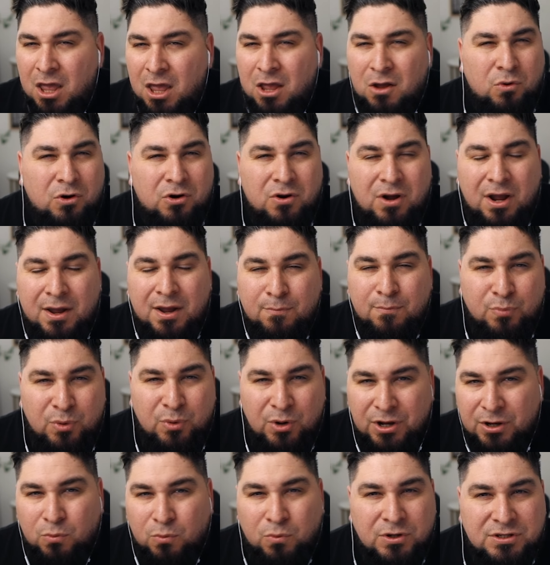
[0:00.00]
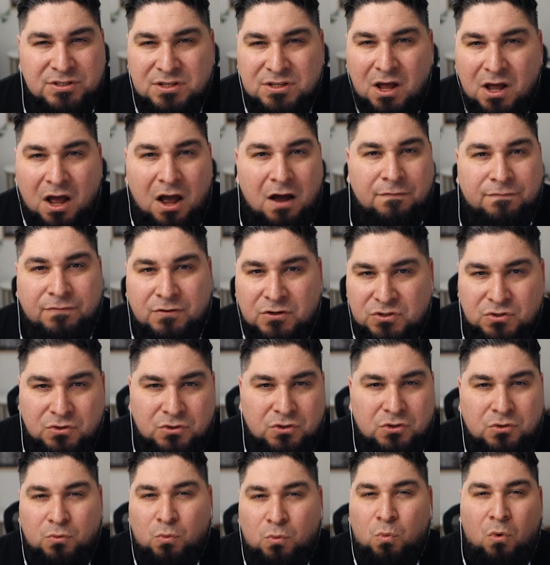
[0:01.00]
Where do I book? What's the offer? So
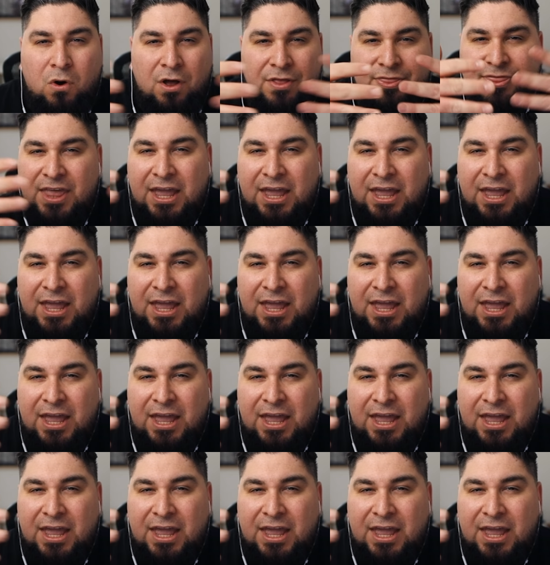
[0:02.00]
you want